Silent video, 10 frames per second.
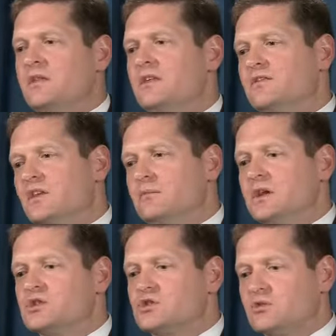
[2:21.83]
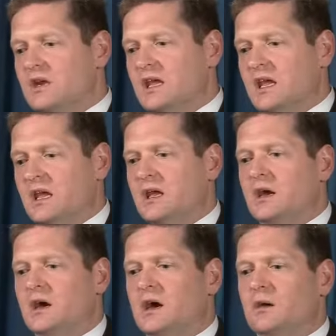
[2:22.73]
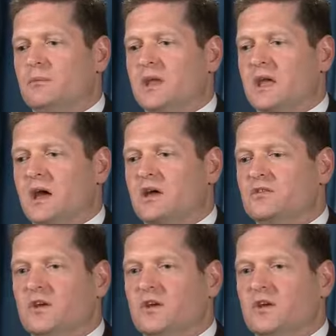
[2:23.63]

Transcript: This can be tricky because